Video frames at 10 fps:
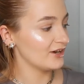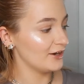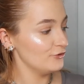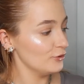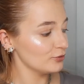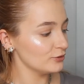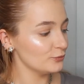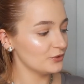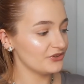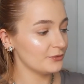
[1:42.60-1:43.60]
got no
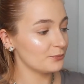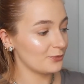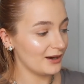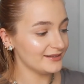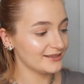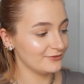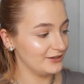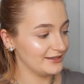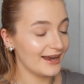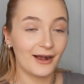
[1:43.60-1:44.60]
clue what's the price of
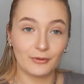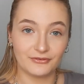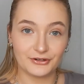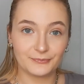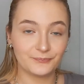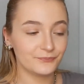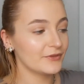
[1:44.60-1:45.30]
it. However,